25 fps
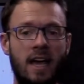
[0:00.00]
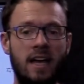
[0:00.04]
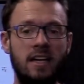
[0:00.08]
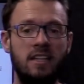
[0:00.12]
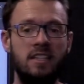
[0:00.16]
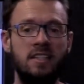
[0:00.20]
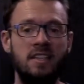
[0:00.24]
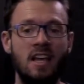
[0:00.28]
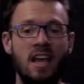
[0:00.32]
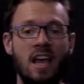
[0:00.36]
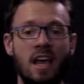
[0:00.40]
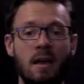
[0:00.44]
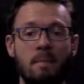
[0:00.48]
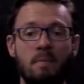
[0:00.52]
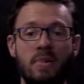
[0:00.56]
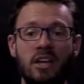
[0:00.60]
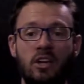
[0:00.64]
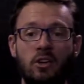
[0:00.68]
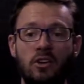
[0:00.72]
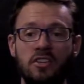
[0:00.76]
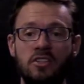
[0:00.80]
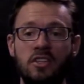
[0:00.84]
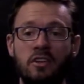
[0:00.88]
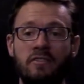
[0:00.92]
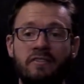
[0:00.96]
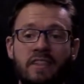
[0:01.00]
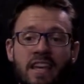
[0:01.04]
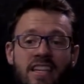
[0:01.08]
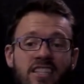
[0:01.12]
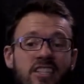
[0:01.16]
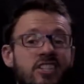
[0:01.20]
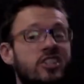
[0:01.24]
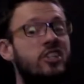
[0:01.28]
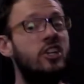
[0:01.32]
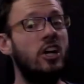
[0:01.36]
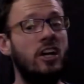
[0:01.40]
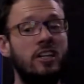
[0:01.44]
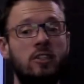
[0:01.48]
case because if there's
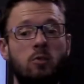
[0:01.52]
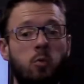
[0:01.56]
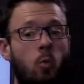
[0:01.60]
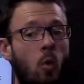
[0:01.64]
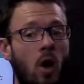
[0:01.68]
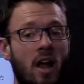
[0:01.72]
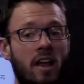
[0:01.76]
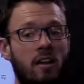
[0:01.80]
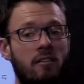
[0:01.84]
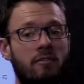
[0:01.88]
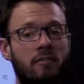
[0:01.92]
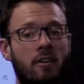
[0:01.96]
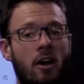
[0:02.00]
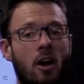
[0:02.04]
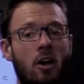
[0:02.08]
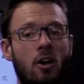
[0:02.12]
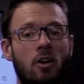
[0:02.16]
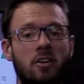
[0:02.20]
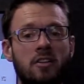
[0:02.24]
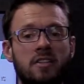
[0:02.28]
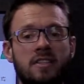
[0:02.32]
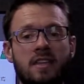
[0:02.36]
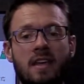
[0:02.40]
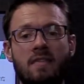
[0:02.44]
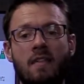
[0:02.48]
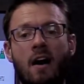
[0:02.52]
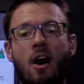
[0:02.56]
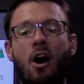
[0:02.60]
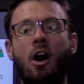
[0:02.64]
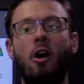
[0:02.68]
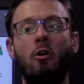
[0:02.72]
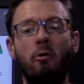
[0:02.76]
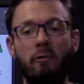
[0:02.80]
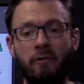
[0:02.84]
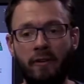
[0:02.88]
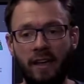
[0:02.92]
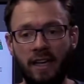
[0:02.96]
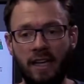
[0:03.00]
just one of those, then the
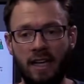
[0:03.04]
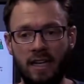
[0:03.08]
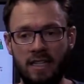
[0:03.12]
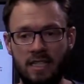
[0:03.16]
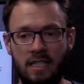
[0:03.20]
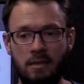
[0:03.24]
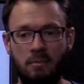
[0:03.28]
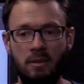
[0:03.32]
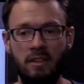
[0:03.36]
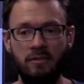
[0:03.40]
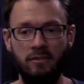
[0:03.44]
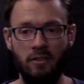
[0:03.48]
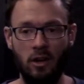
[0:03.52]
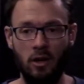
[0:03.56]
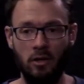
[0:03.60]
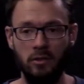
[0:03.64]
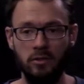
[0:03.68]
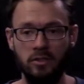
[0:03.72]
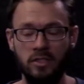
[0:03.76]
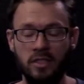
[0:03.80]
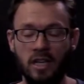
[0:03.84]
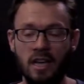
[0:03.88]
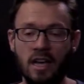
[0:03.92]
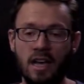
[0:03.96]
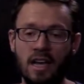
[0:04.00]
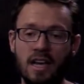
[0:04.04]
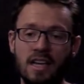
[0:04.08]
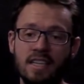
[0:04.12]
whole thing gets to be false.